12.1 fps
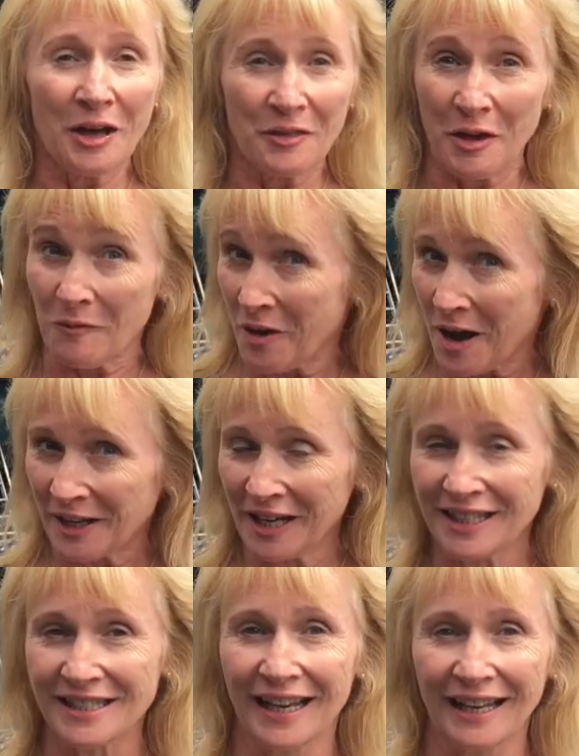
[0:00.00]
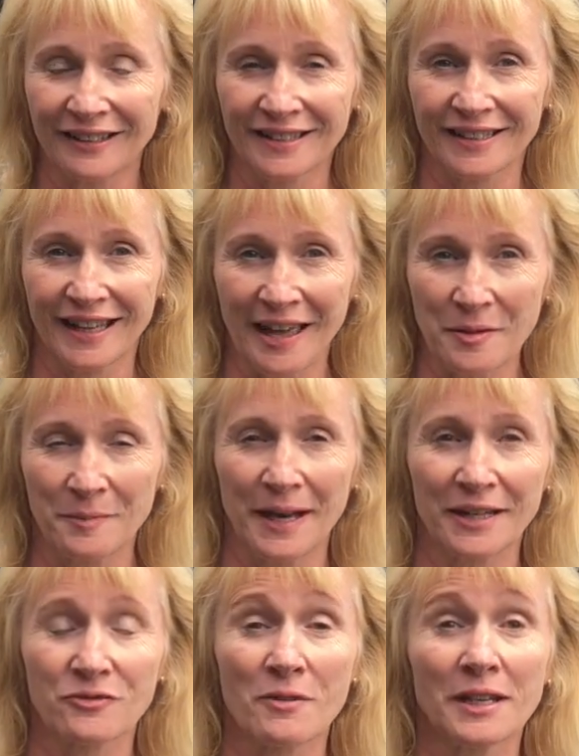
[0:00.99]
their work cut out to get the
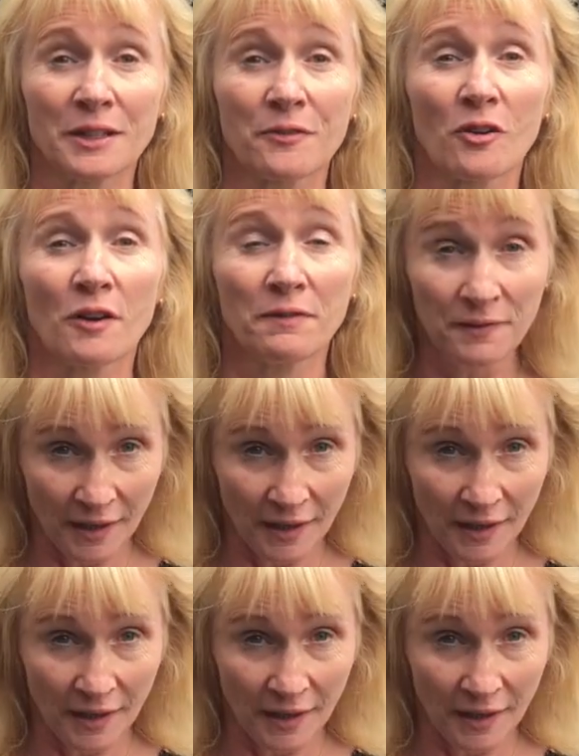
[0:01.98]
place ready for our